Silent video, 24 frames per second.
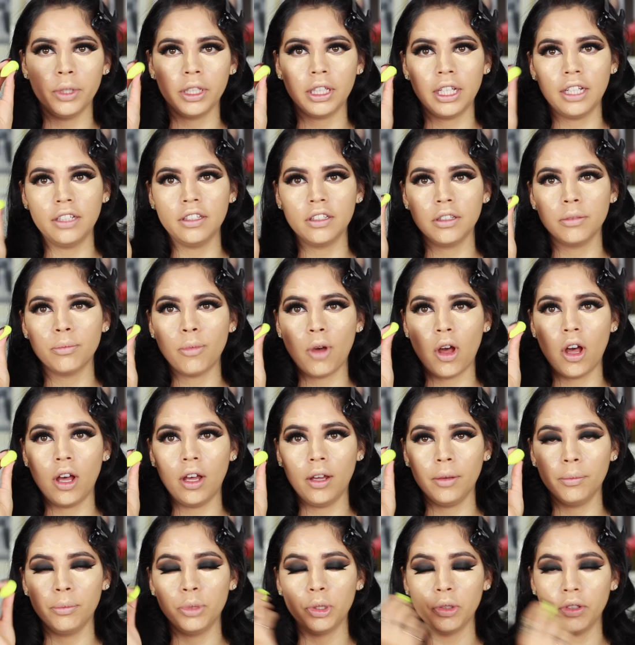with a
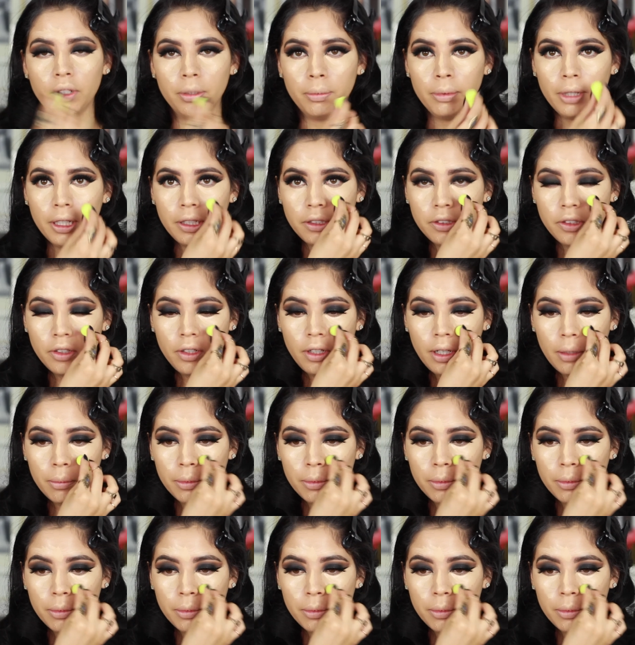small beauty blender,